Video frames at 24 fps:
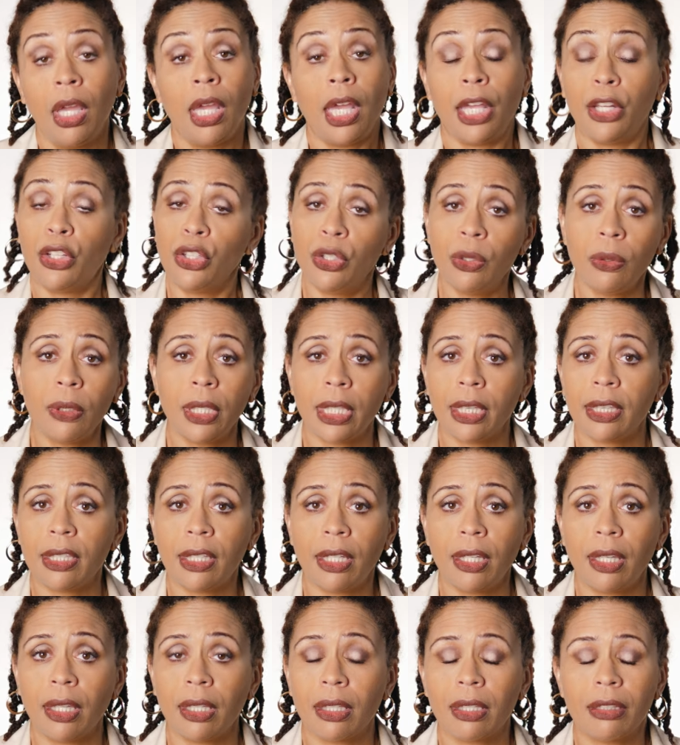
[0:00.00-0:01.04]
And you can
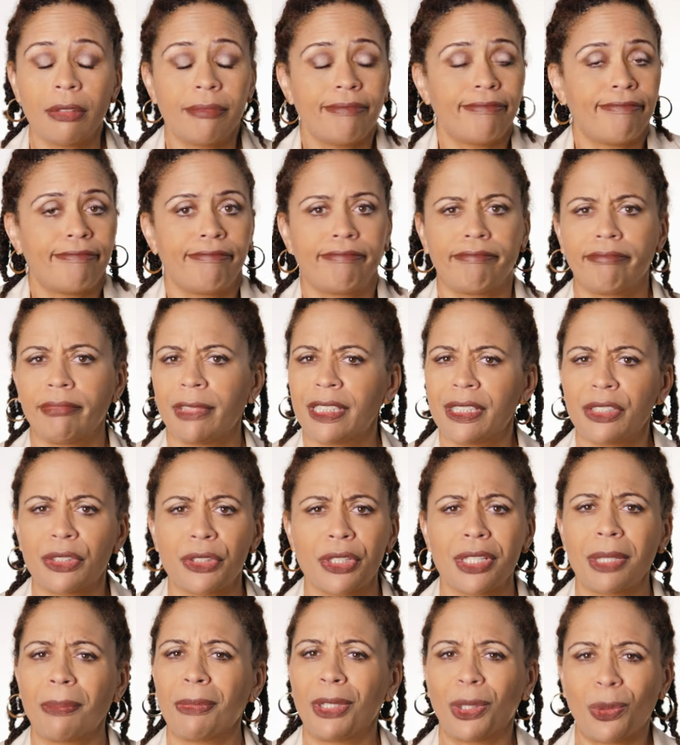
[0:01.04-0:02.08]
think, is there
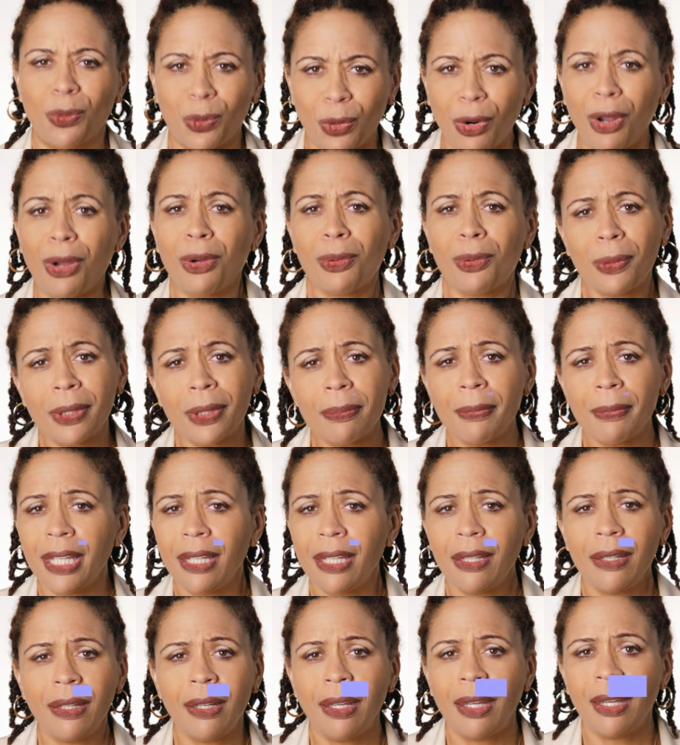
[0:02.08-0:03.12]
something wrong with
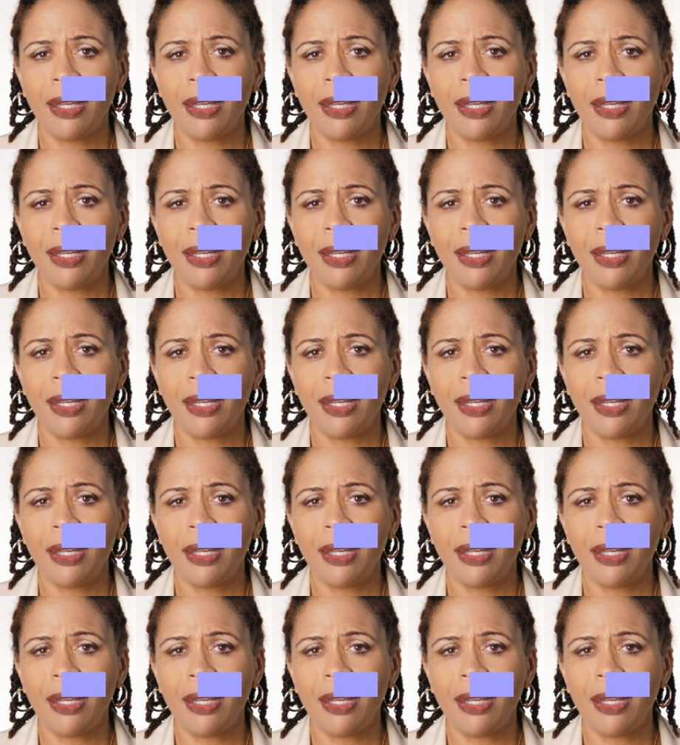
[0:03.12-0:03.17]
me?